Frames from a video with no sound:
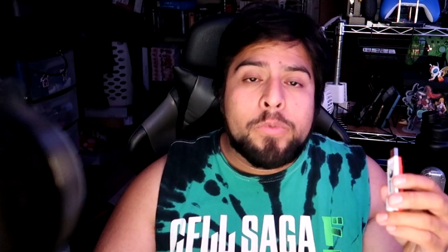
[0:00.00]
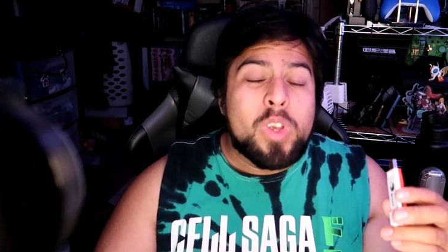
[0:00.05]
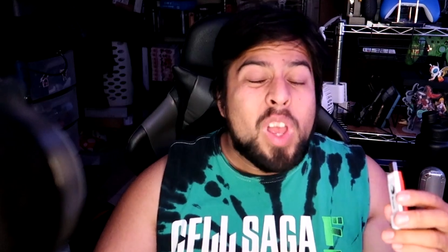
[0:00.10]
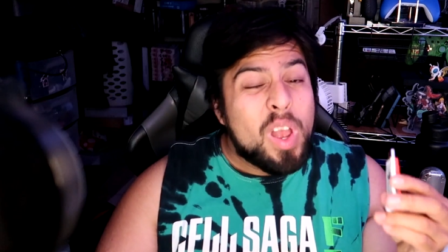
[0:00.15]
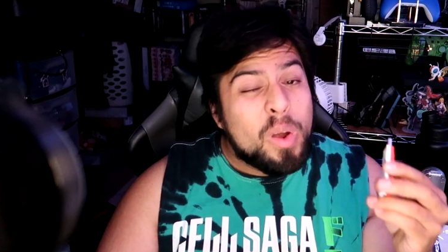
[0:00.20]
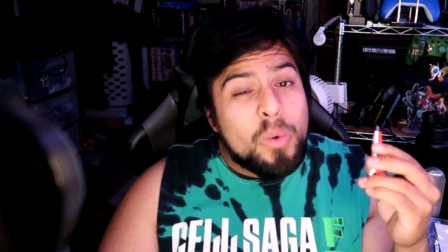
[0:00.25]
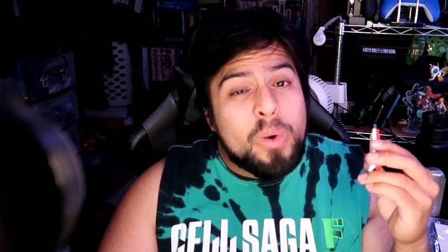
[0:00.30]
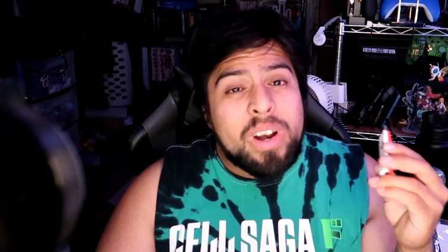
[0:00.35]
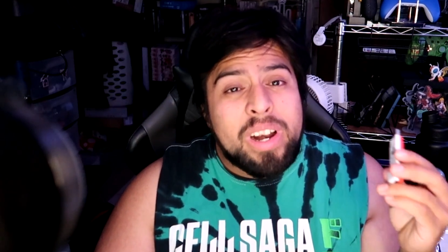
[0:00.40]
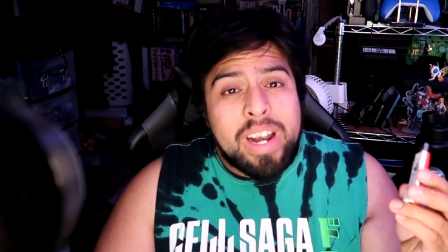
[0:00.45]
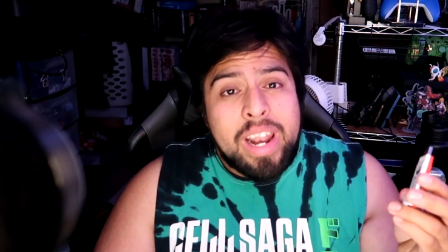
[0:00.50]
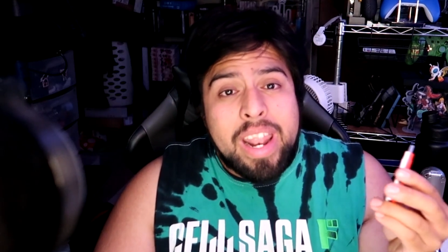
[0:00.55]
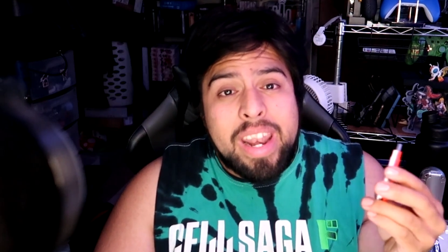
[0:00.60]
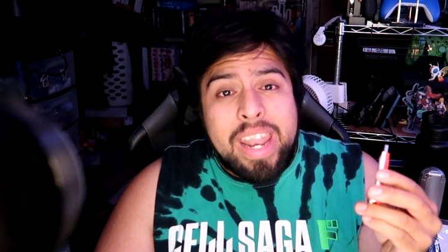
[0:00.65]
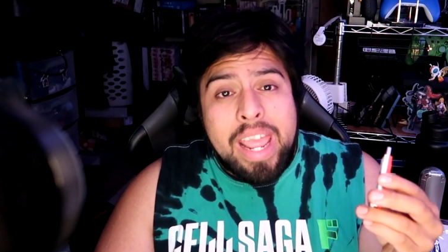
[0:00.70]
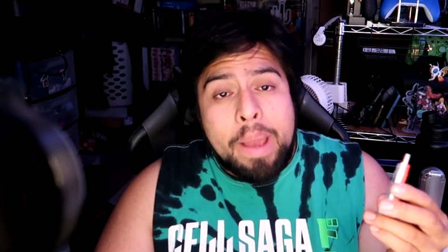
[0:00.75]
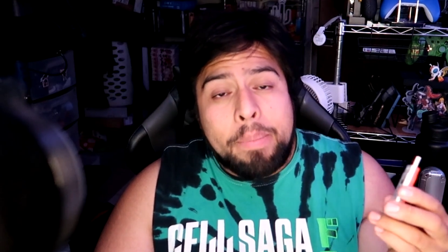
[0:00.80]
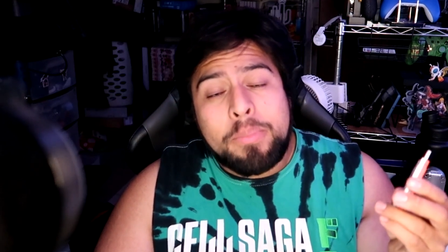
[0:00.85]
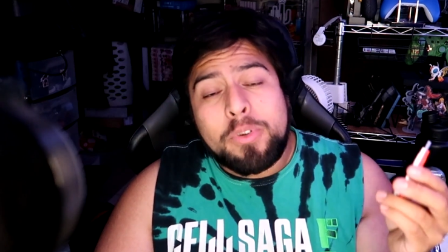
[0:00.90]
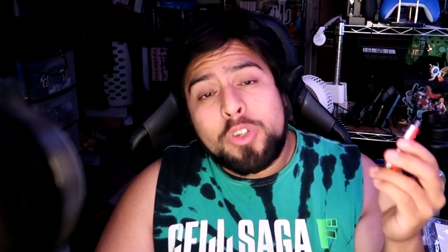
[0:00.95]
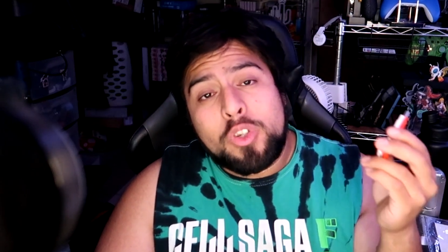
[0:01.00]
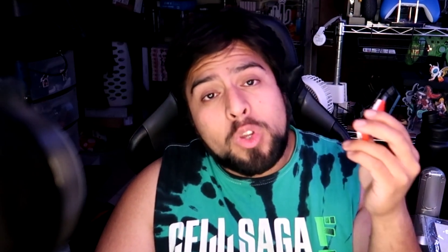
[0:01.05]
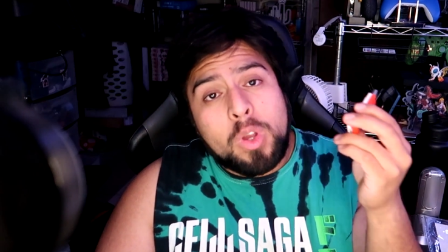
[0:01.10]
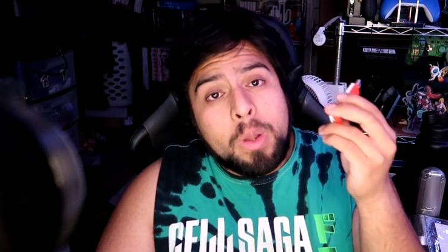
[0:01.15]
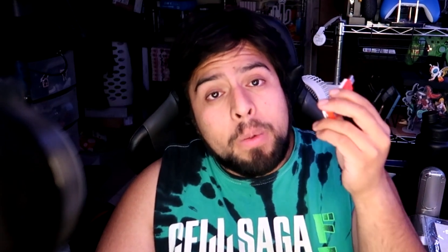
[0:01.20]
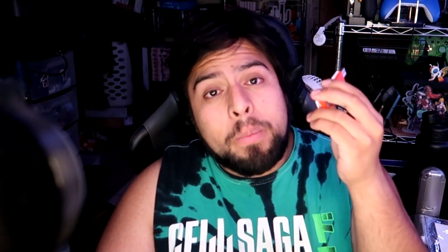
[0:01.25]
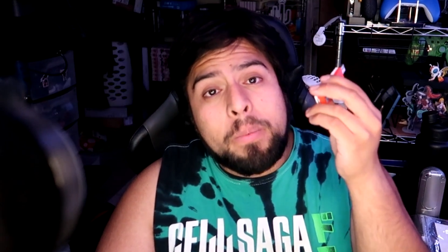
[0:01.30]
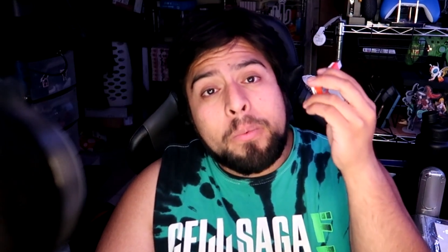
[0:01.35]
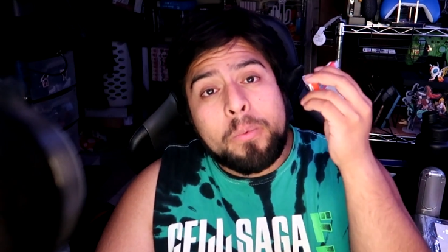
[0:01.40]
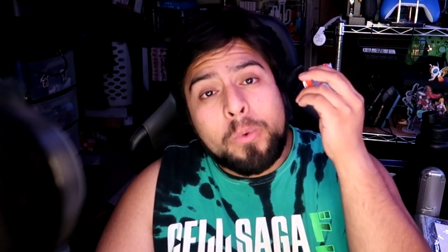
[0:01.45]
So I wanted an adapter so
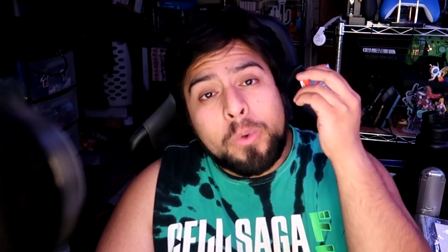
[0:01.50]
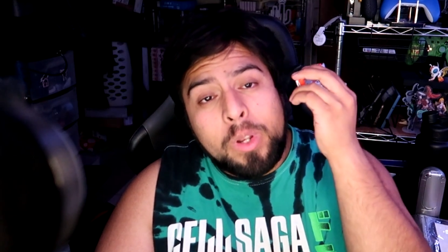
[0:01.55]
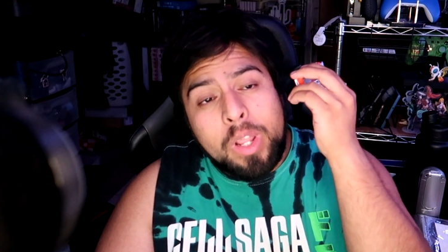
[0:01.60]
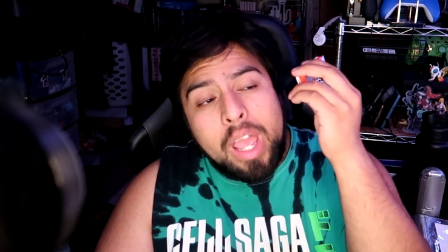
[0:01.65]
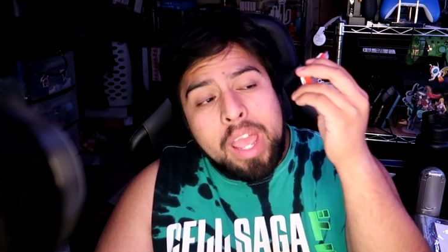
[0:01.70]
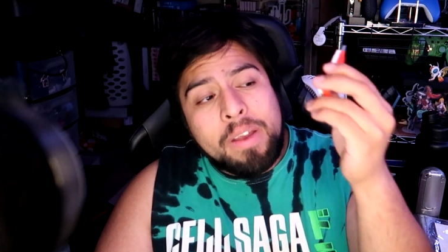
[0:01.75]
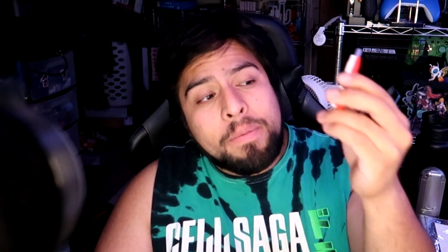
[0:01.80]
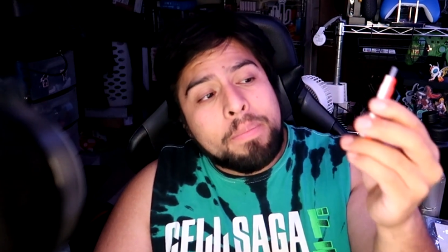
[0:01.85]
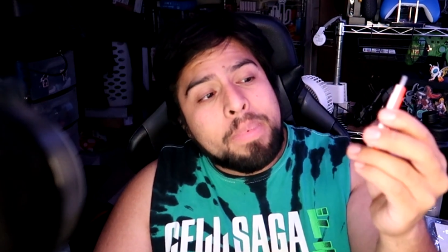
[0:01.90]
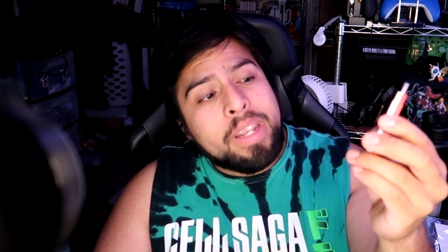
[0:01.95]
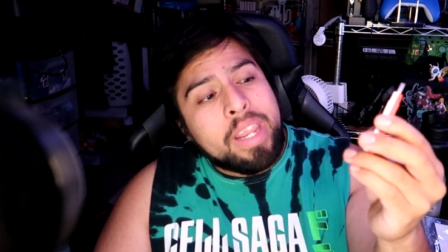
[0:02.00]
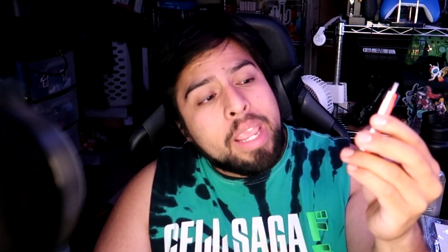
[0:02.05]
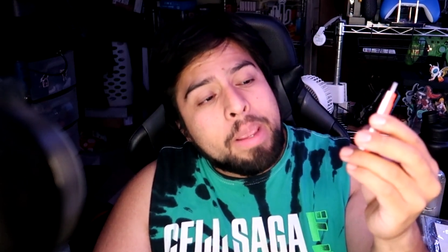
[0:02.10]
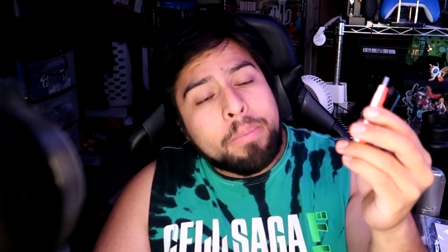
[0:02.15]
I would have been